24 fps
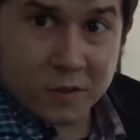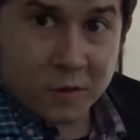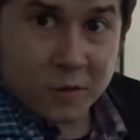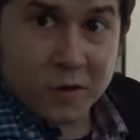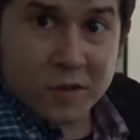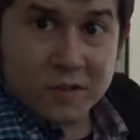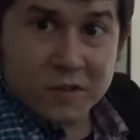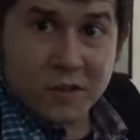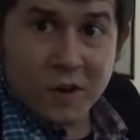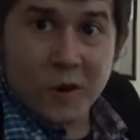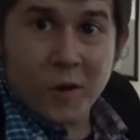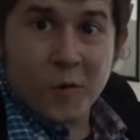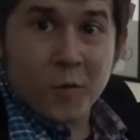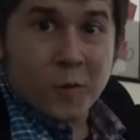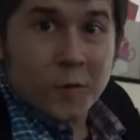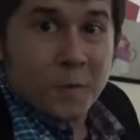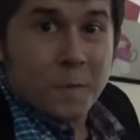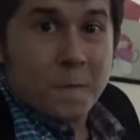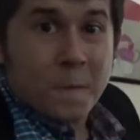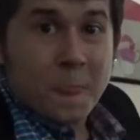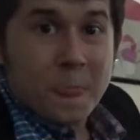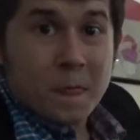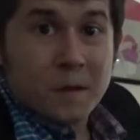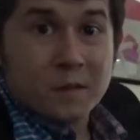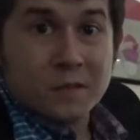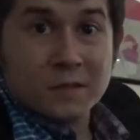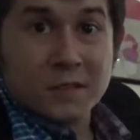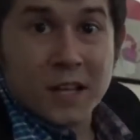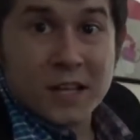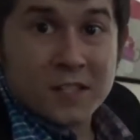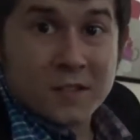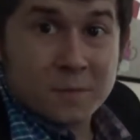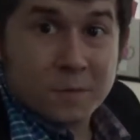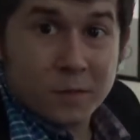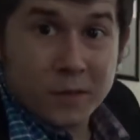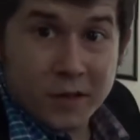do his own
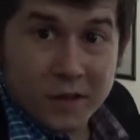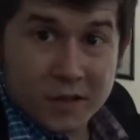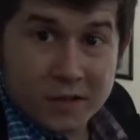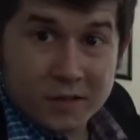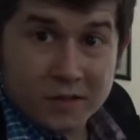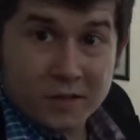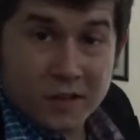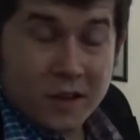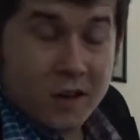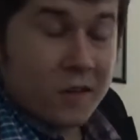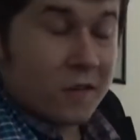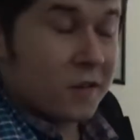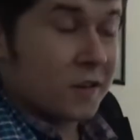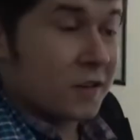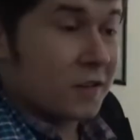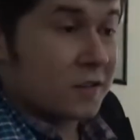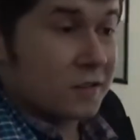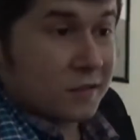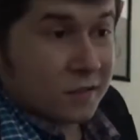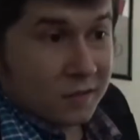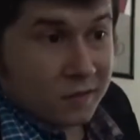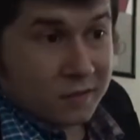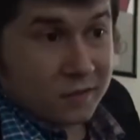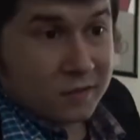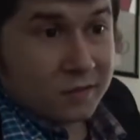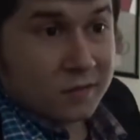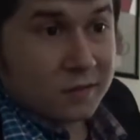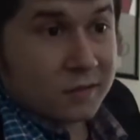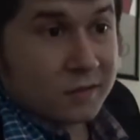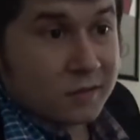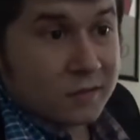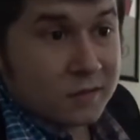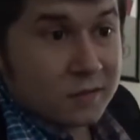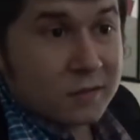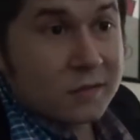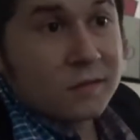Let's Play series?
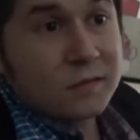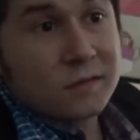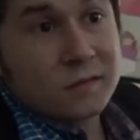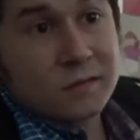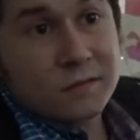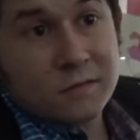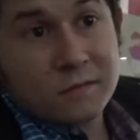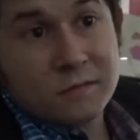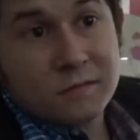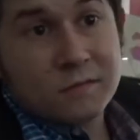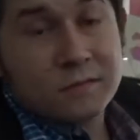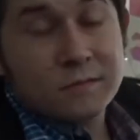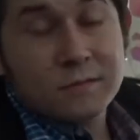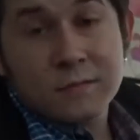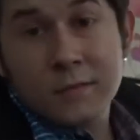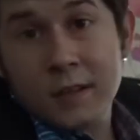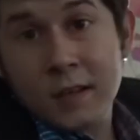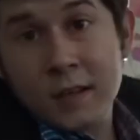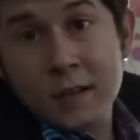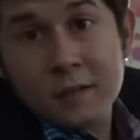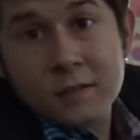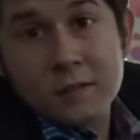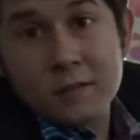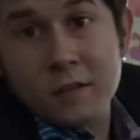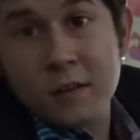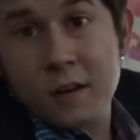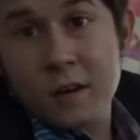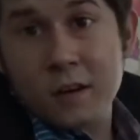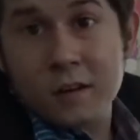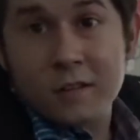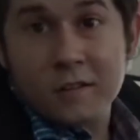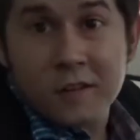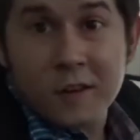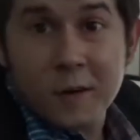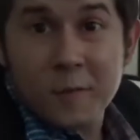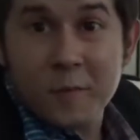Yeah,
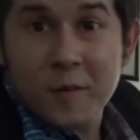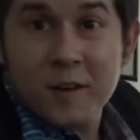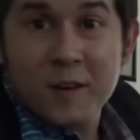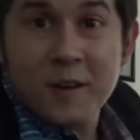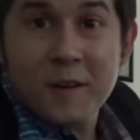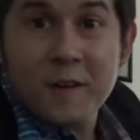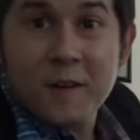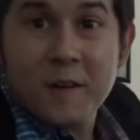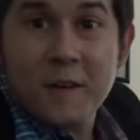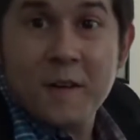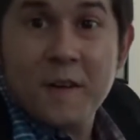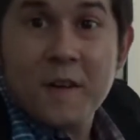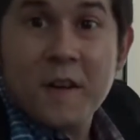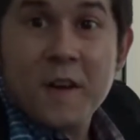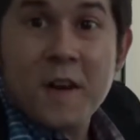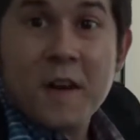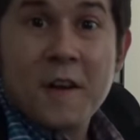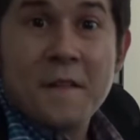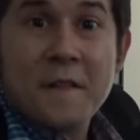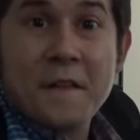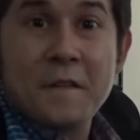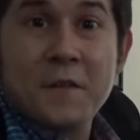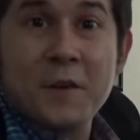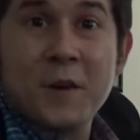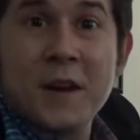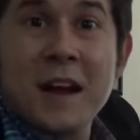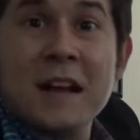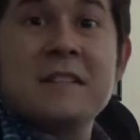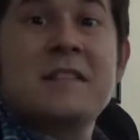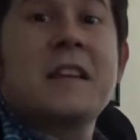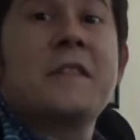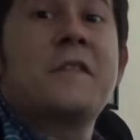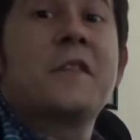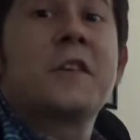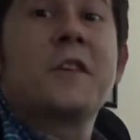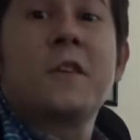sure. I mean, if you
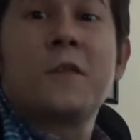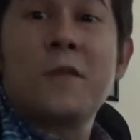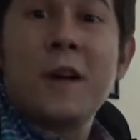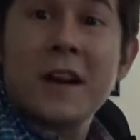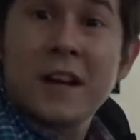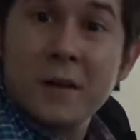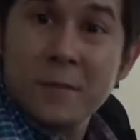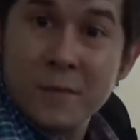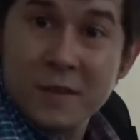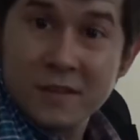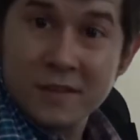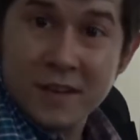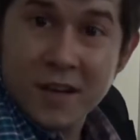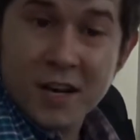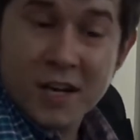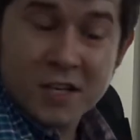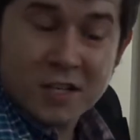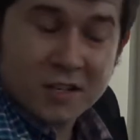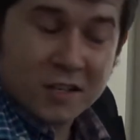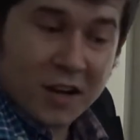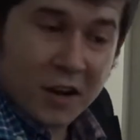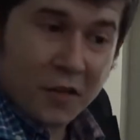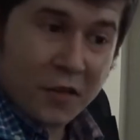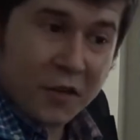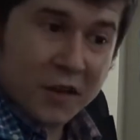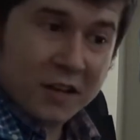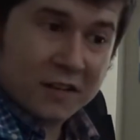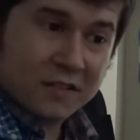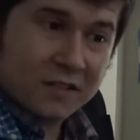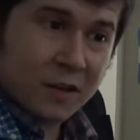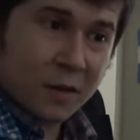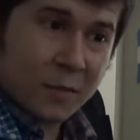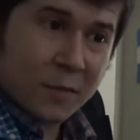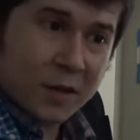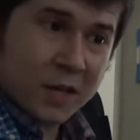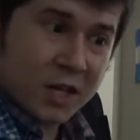guys have a good recommendation, I think
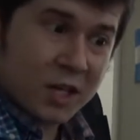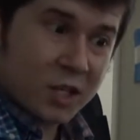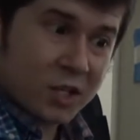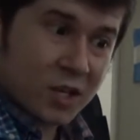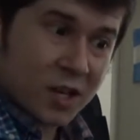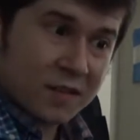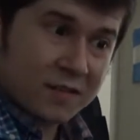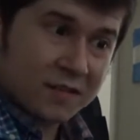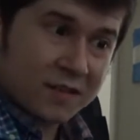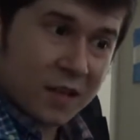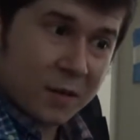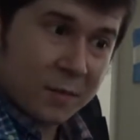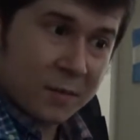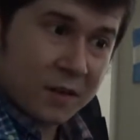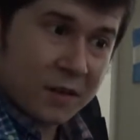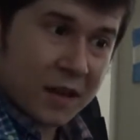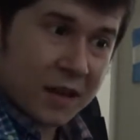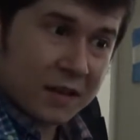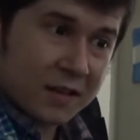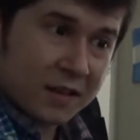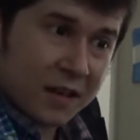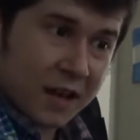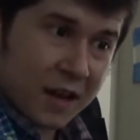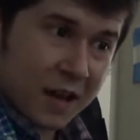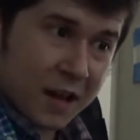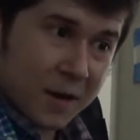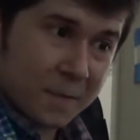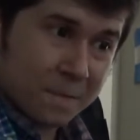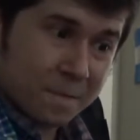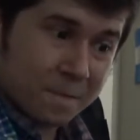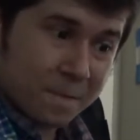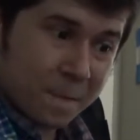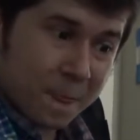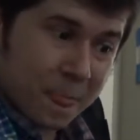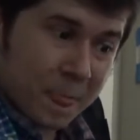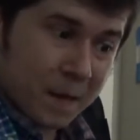somebody just sent me that
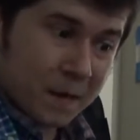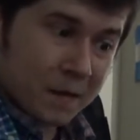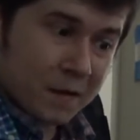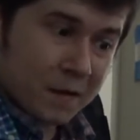game.